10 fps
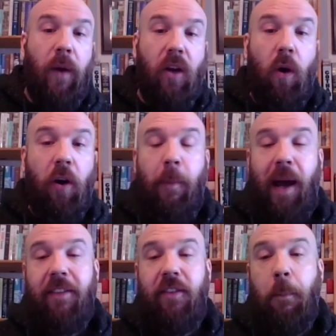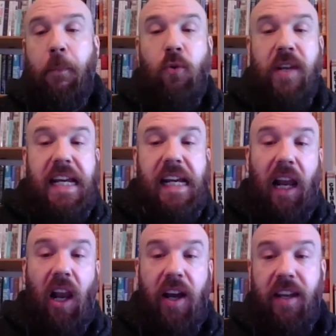when Quartermaster Mooney
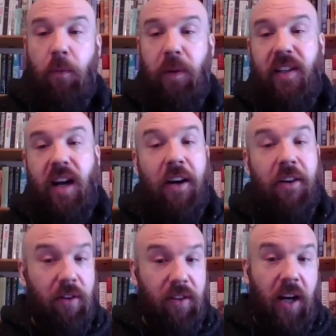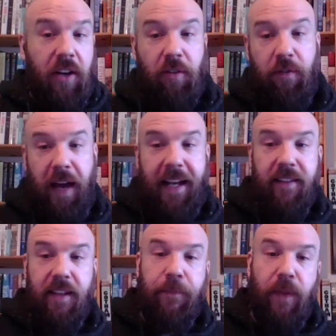collided with Dr.
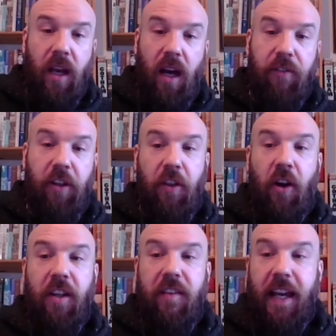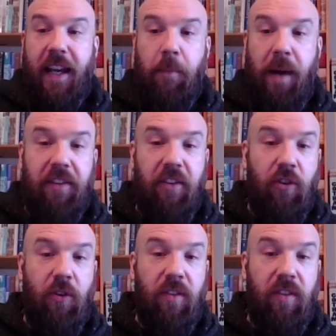Faxon of the 32nd
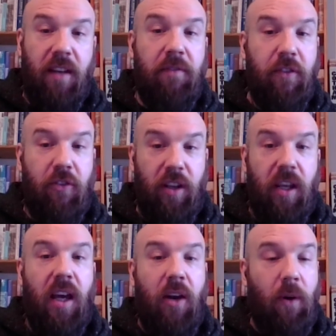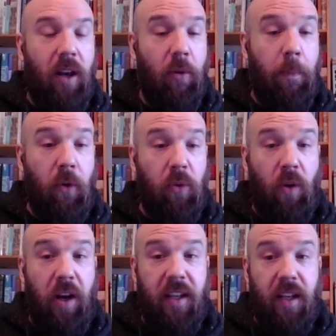Massachusetts Infantry while they were both
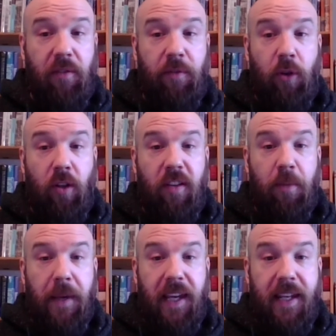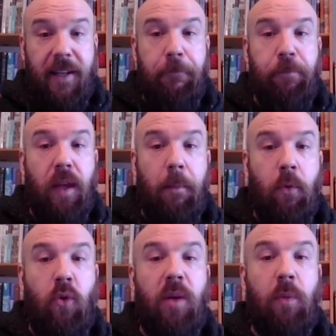riding at full speed.
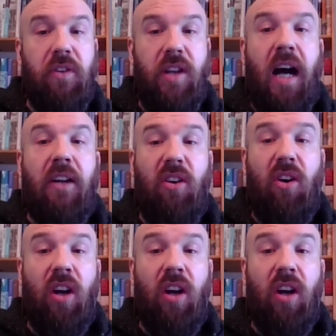Mooney was knocked